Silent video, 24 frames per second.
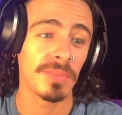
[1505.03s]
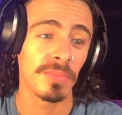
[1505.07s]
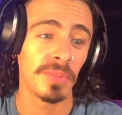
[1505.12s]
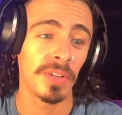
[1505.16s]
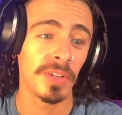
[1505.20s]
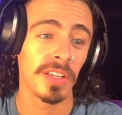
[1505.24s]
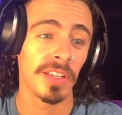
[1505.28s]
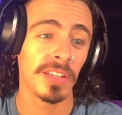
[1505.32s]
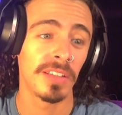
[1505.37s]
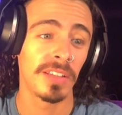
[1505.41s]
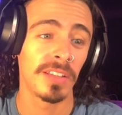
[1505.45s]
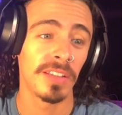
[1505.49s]

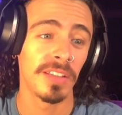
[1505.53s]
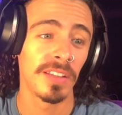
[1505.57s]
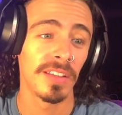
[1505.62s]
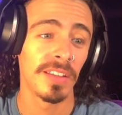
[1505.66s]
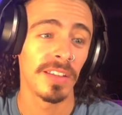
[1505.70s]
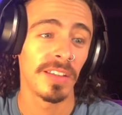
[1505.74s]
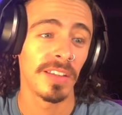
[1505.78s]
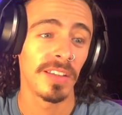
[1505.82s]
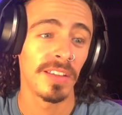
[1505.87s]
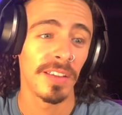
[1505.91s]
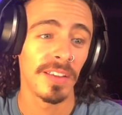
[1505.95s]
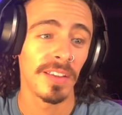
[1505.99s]
but
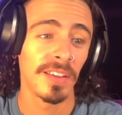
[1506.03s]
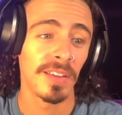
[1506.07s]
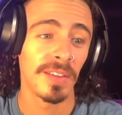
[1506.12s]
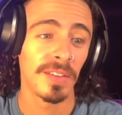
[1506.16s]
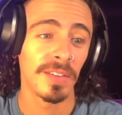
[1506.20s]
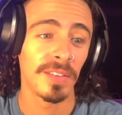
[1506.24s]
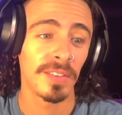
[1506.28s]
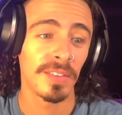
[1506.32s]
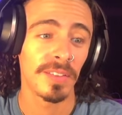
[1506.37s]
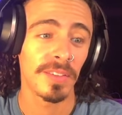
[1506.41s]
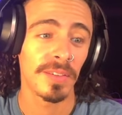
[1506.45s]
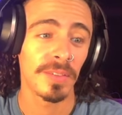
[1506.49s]

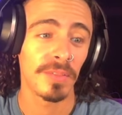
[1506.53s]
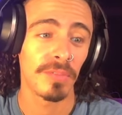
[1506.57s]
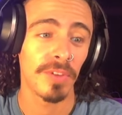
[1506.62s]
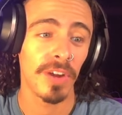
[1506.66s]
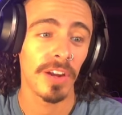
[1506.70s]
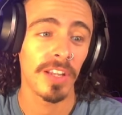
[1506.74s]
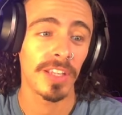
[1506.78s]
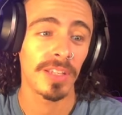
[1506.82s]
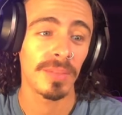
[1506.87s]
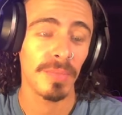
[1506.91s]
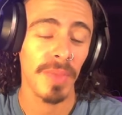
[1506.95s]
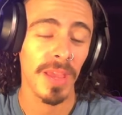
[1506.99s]
the
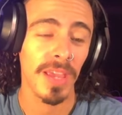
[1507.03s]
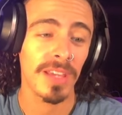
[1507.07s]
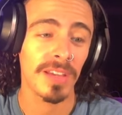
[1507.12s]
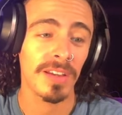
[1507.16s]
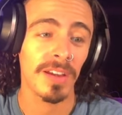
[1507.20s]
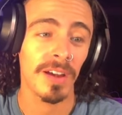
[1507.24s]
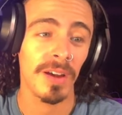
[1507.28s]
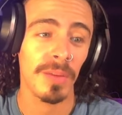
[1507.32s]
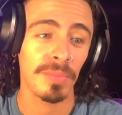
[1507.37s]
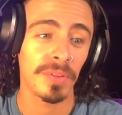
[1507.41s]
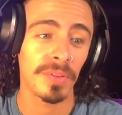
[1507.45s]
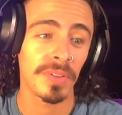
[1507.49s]
running
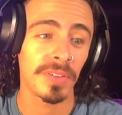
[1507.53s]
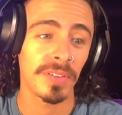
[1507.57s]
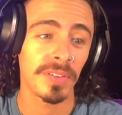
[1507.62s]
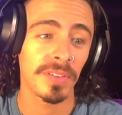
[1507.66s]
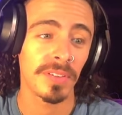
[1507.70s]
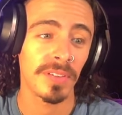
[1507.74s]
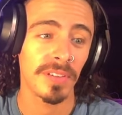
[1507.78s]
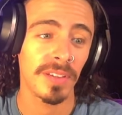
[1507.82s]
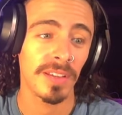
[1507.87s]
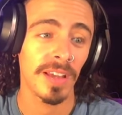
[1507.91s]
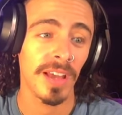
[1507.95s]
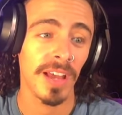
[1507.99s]
makeup,
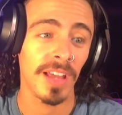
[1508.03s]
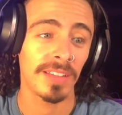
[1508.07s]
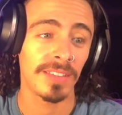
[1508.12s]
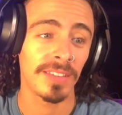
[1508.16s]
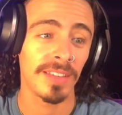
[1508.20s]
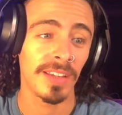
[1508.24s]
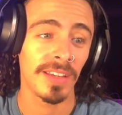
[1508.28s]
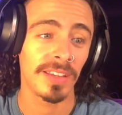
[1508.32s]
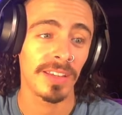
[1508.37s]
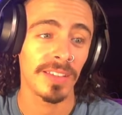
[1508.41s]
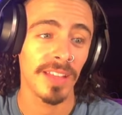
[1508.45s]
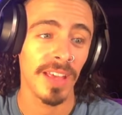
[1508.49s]
I
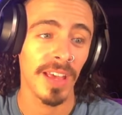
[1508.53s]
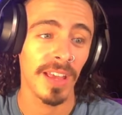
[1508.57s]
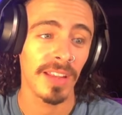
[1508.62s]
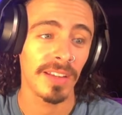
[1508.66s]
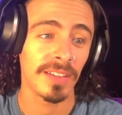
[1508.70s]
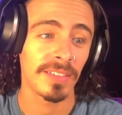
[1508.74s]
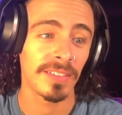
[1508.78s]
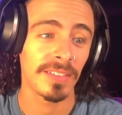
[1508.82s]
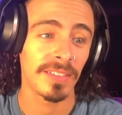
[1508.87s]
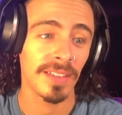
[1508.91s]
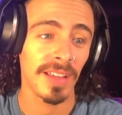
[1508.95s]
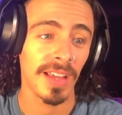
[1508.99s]
dig that.
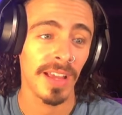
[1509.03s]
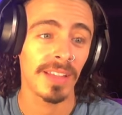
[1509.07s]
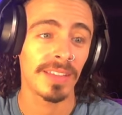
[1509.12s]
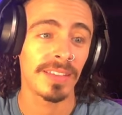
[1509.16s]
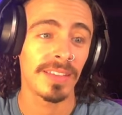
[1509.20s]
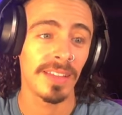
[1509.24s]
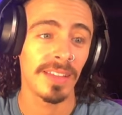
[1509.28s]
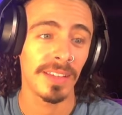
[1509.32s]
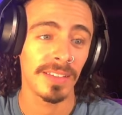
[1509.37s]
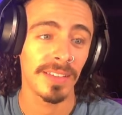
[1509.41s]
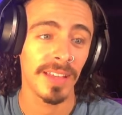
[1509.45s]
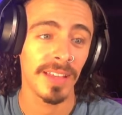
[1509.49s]
I
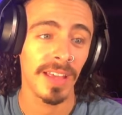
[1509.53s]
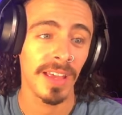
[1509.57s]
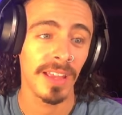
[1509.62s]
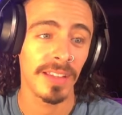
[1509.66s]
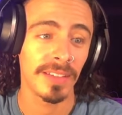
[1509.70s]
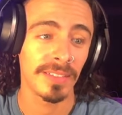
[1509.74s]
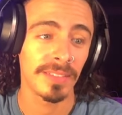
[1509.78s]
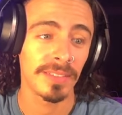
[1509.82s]
dig that